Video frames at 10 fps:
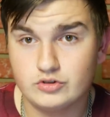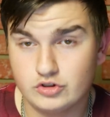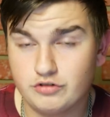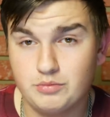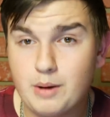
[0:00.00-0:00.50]

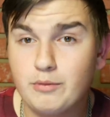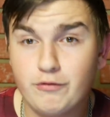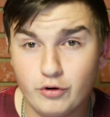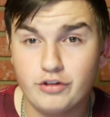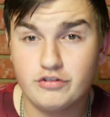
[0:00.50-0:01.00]
just remember
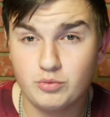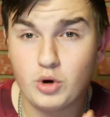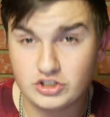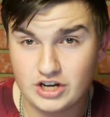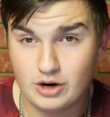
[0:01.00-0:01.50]
4,000
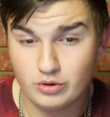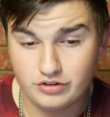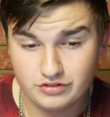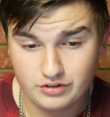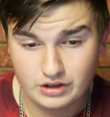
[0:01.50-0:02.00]
watch hours.